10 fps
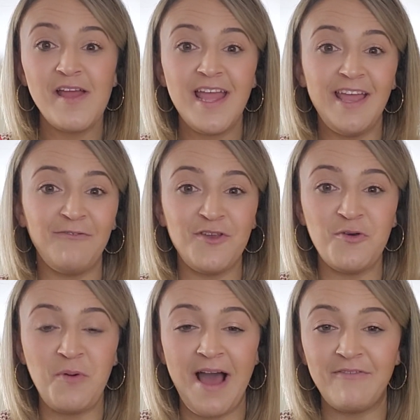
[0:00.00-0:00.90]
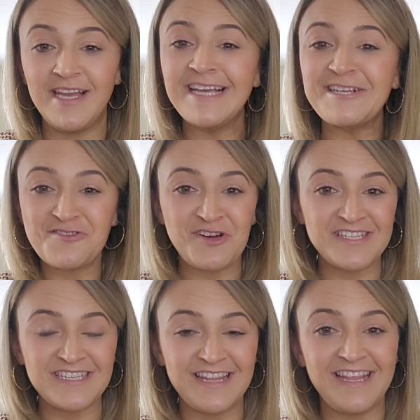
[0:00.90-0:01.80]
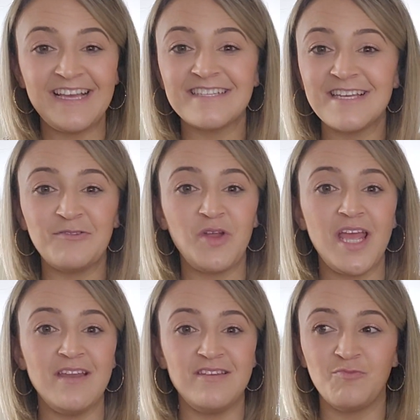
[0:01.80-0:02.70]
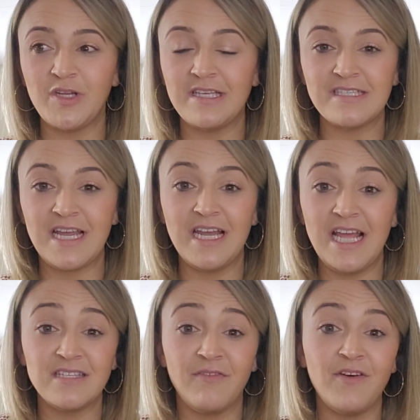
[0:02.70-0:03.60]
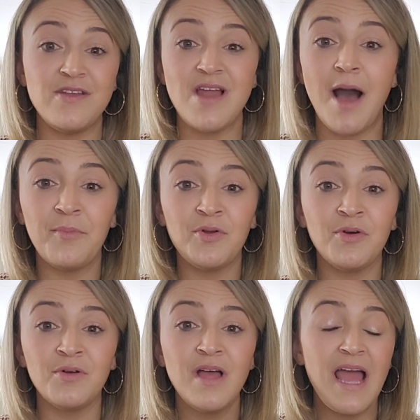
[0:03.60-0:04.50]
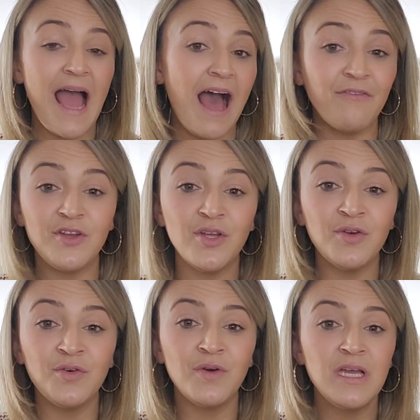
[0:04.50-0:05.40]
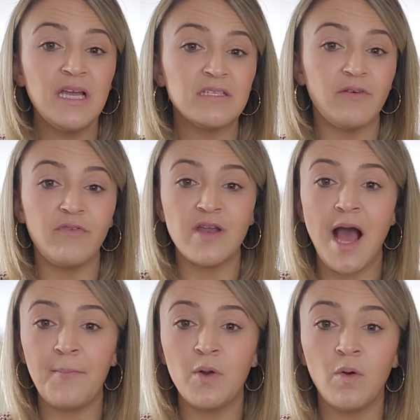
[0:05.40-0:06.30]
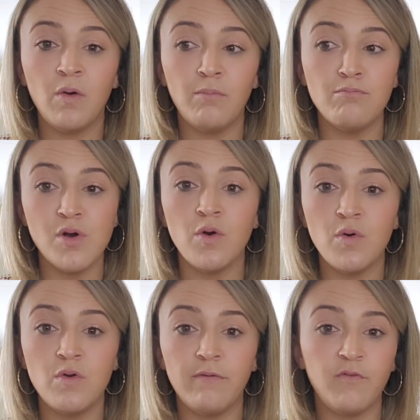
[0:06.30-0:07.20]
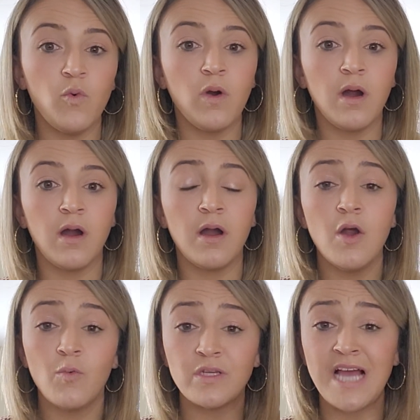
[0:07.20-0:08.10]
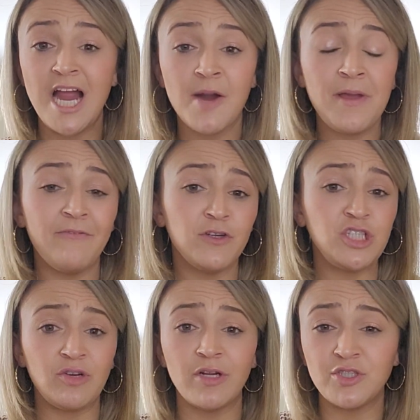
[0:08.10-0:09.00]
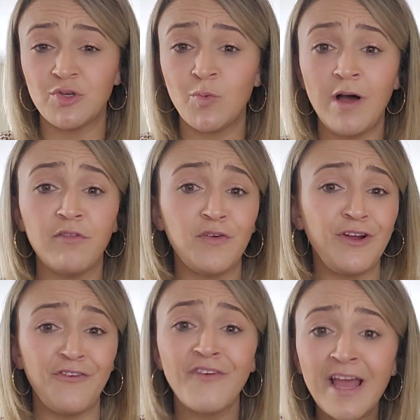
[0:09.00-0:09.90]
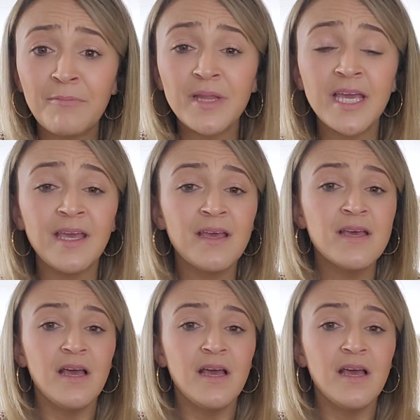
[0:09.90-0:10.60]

if you have any interest in this and in real estate, it's a phenomenal avenue. It's a phenomenal mode for retirement, for generational wealth for your family.